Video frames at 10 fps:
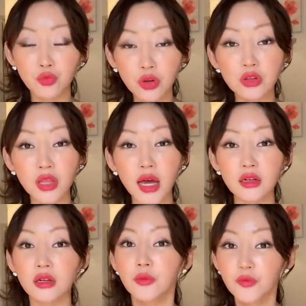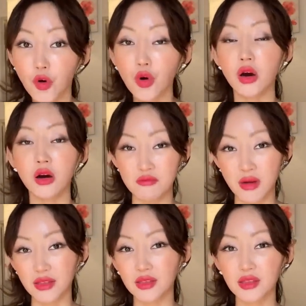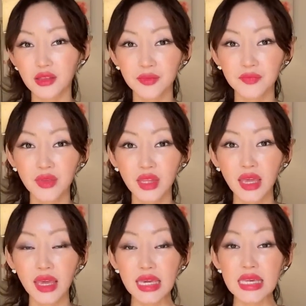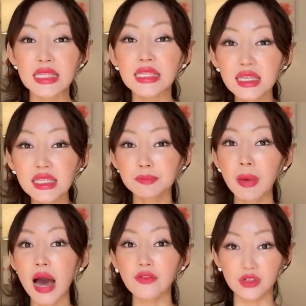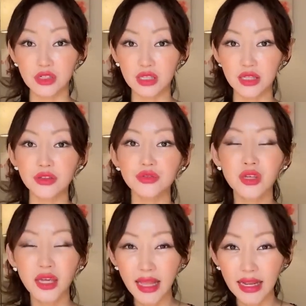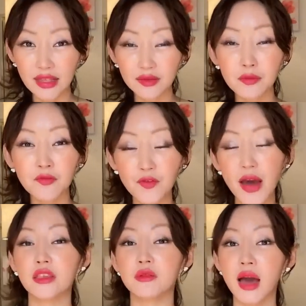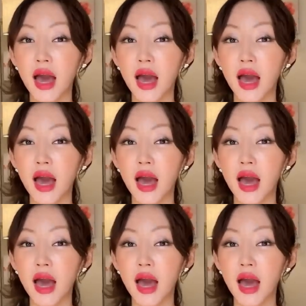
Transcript: than $1 for a month. In this poverty that you cannot even fathom